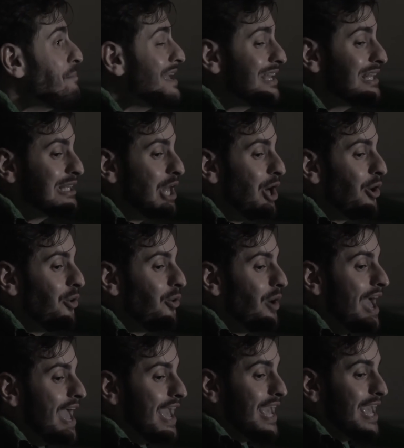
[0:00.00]

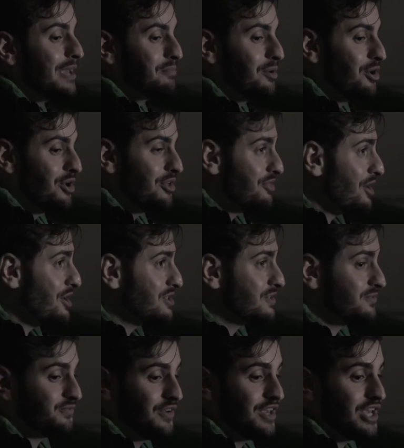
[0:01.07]
Below a mother's
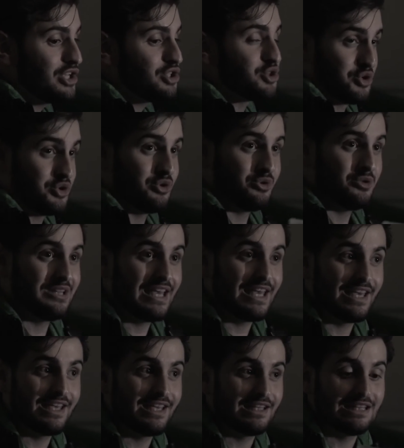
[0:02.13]
feet
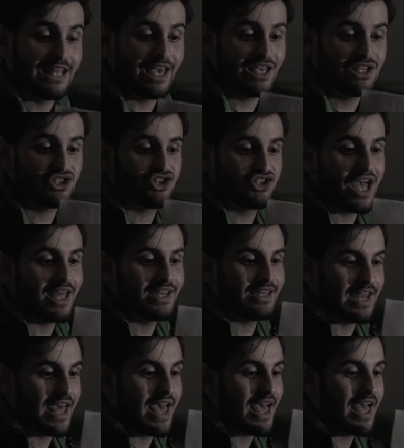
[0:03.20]
truly lays
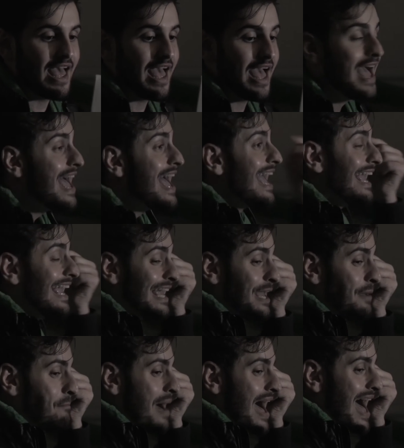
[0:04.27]
Jannah
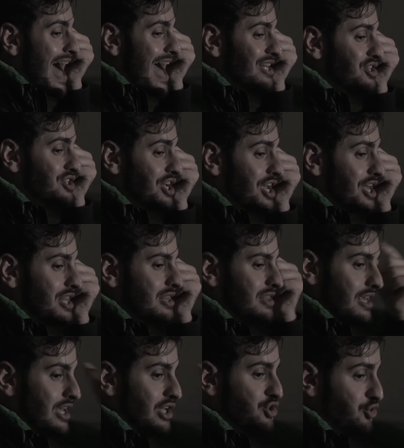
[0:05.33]

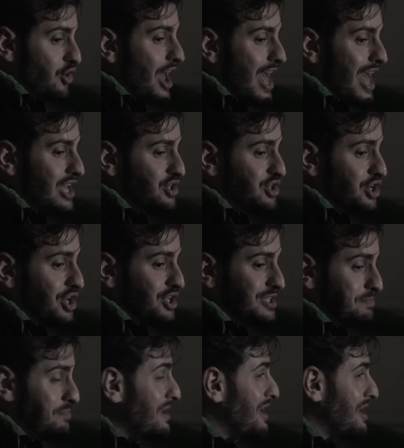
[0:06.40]
Imagine the treasures
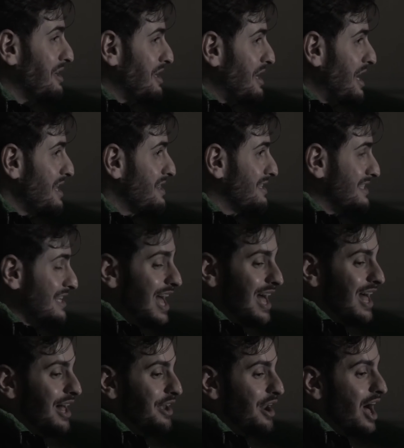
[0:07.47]
beneath
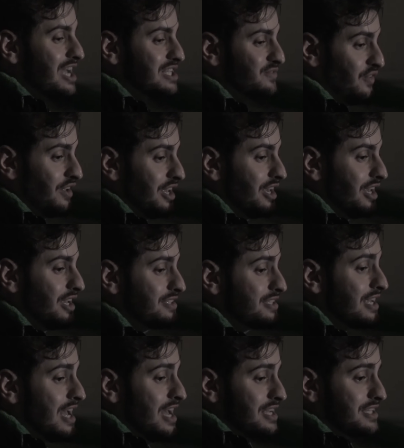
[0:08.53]
Zahra's feet
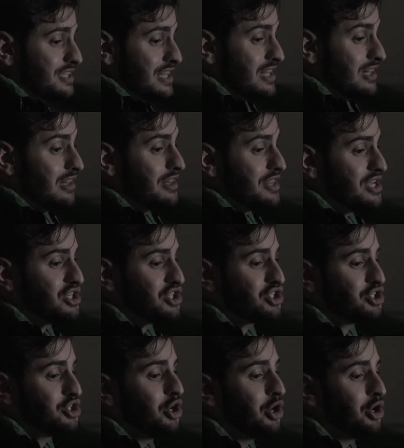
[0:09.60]
Still
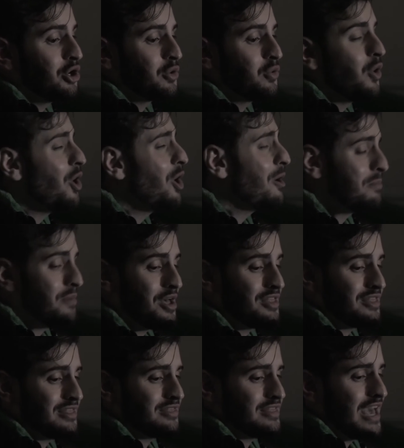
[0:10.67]
this young
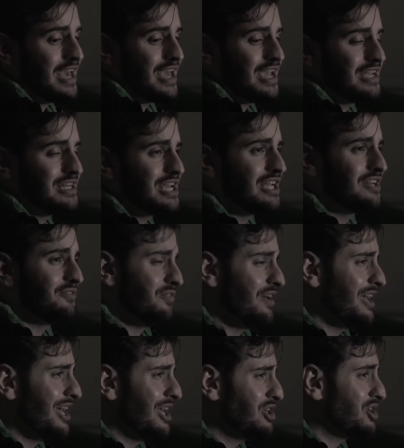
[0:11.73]
woman they did
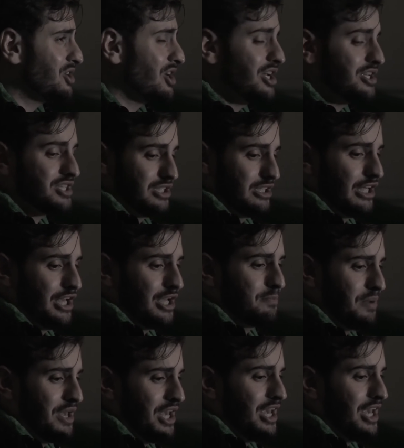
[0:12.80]
viciously
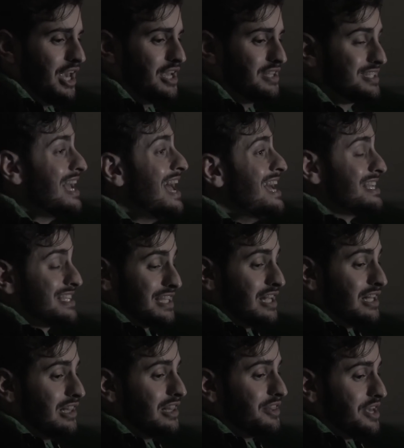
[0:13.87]
beat
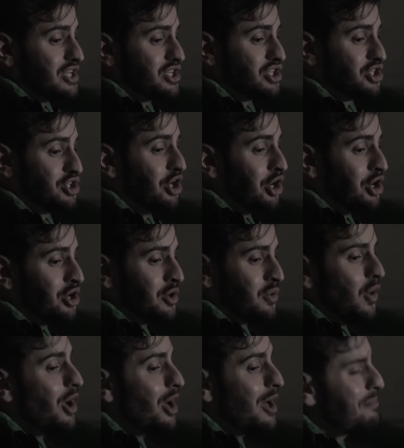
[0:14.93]
Still this young
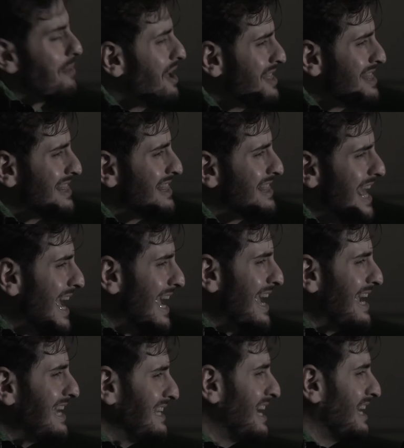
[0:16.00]
woman
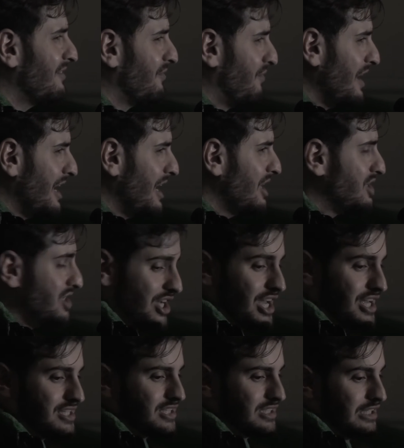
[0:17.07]
they did
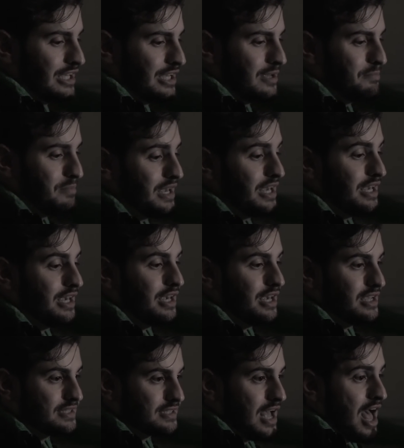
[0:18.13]
viciously
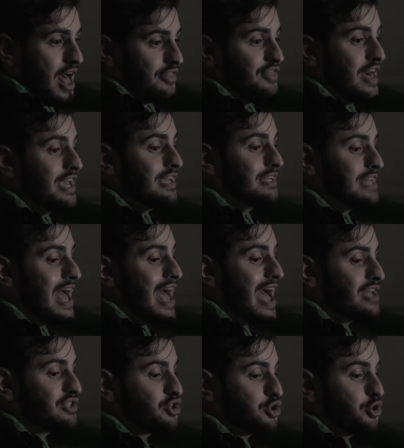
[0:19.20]
beat They
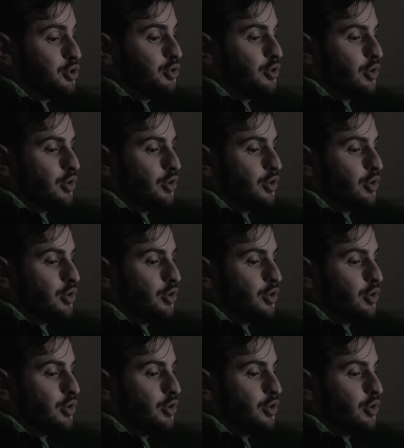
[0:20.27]
dared to